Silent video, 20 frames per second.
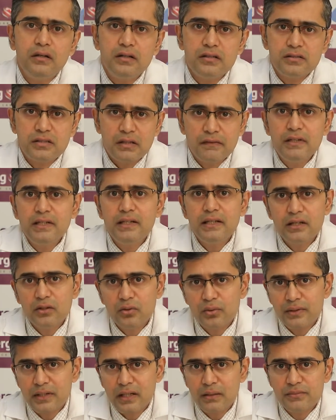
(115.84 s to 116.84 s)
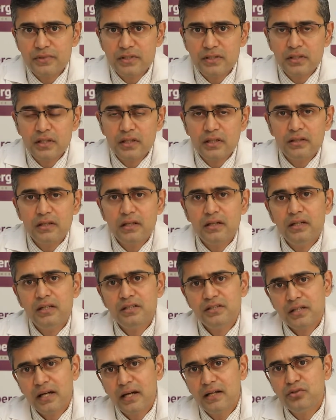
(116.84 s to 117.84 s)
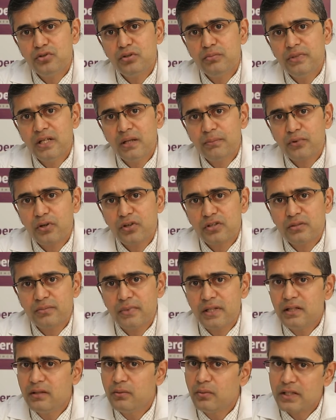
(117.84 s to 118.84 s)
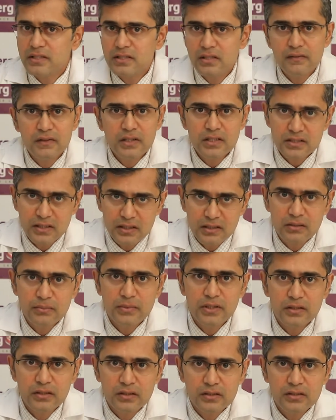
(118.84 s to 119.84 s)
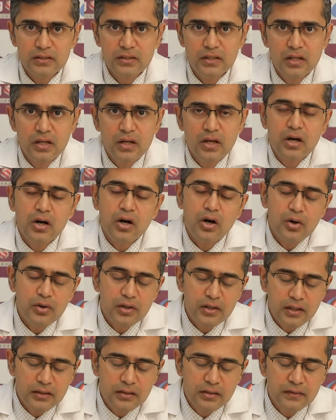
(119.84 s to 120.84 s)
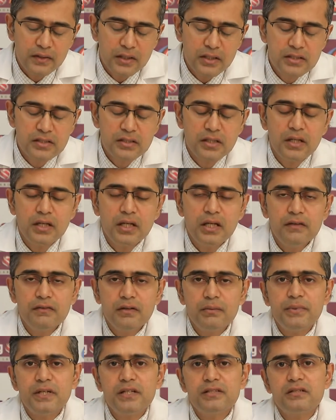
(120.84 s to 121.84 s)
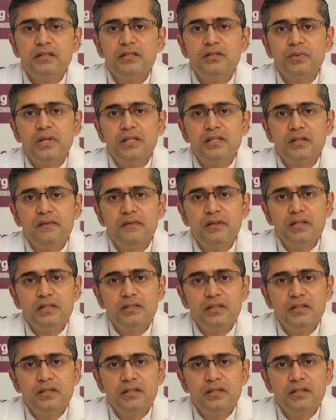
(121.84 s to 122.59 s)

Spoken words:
70 kilograms, then his height should be approximately 170 centimeters. Or in other words, if a person is 170